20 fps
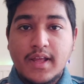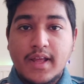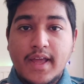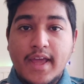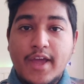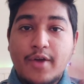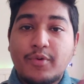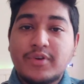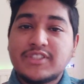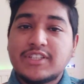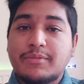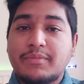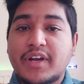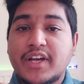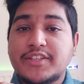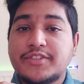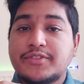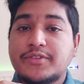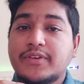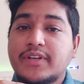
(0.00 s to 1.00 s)
Hey, what's up
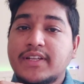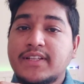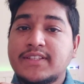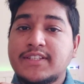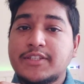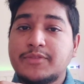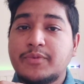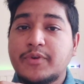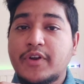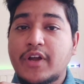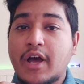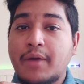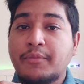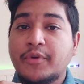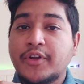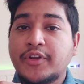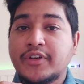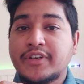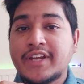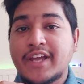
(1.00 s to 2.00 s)
guys? Today in this video I'm
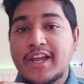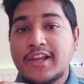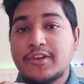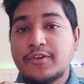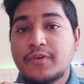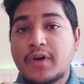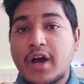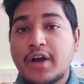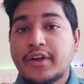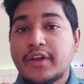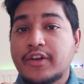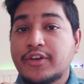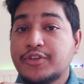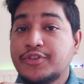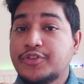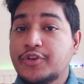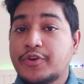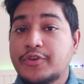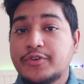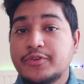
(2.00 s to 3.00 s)
going to tell you how can you
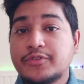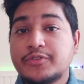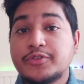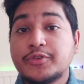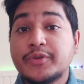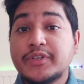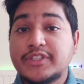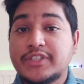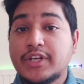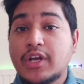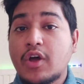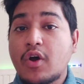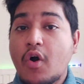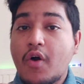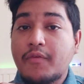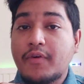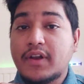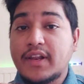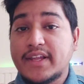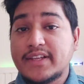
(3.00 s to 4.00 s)
show your Twitch
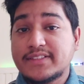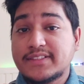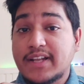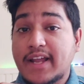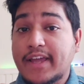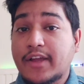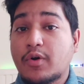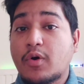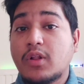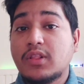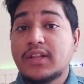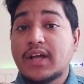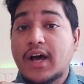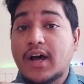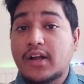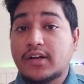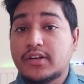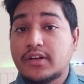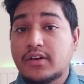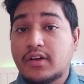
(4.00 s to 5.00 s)
overlays like all
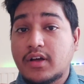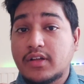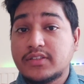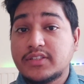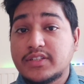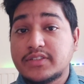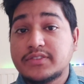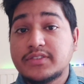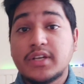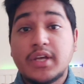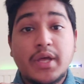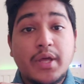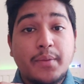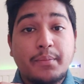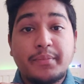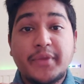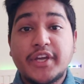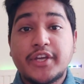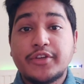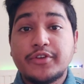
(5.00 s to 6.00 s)
the others
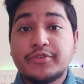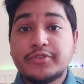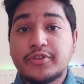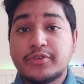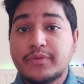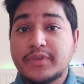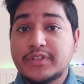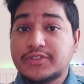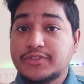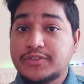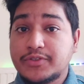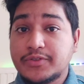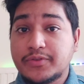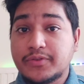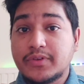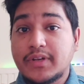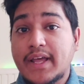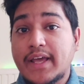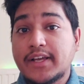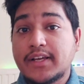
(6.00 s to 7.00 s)
big YouTubers
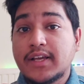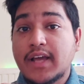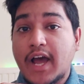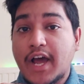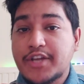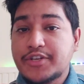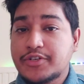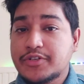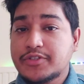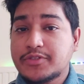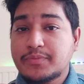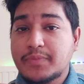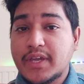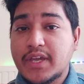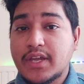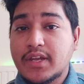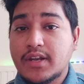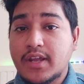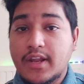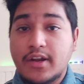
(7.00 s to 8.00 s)
do, like
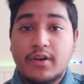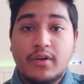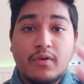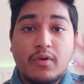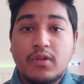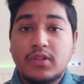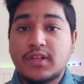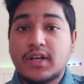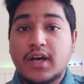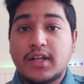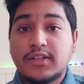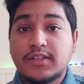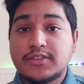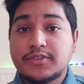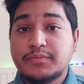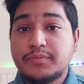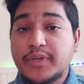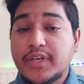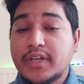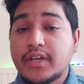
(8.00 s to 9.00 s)
iShowSpeed and all the
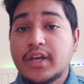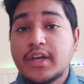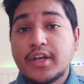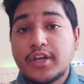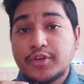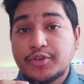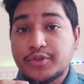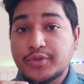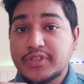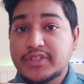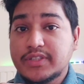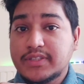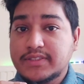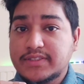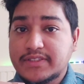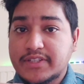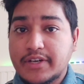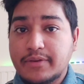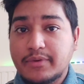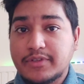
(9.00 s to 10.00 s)
others big Twitch
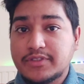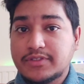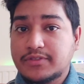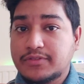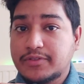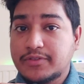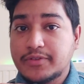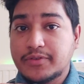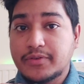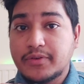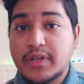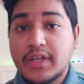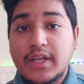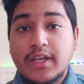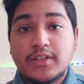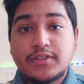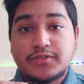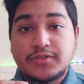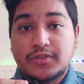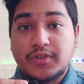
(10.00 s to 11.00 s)
streamers do.
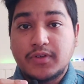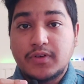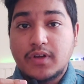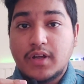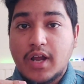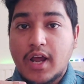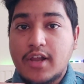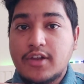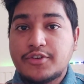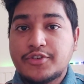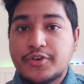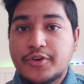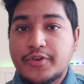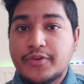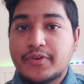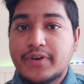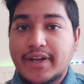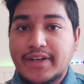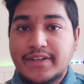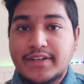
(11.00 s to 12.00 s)
So I'll show
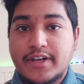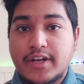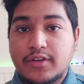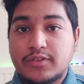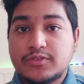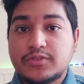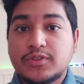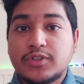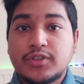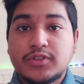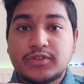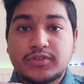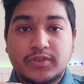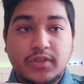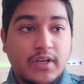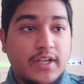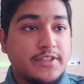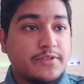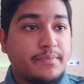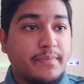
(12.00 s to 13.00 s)
you right now.
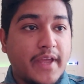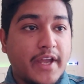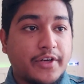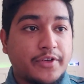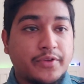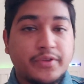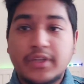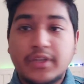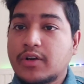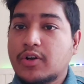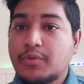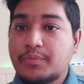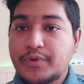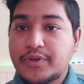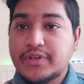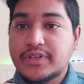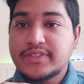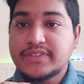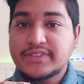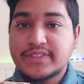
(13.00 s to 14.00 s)
So let's back to the
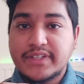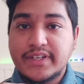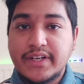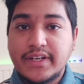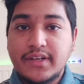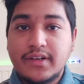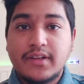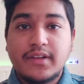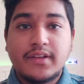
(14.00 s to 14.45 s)
computer screen.